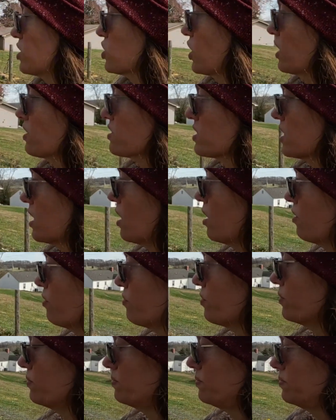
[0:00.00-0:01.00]
out
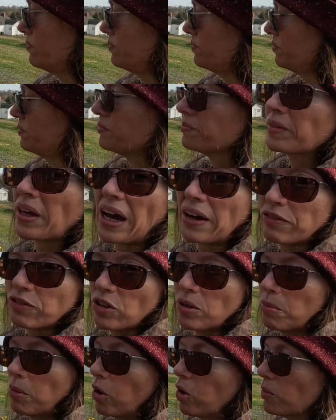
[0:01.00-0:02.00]
stuff after
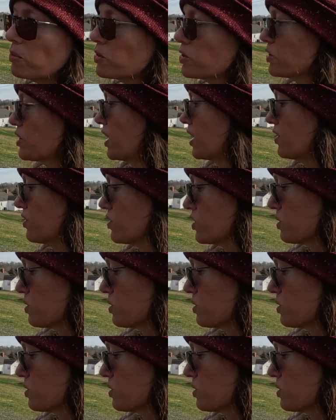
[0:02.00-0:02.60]
the bulbs are done in the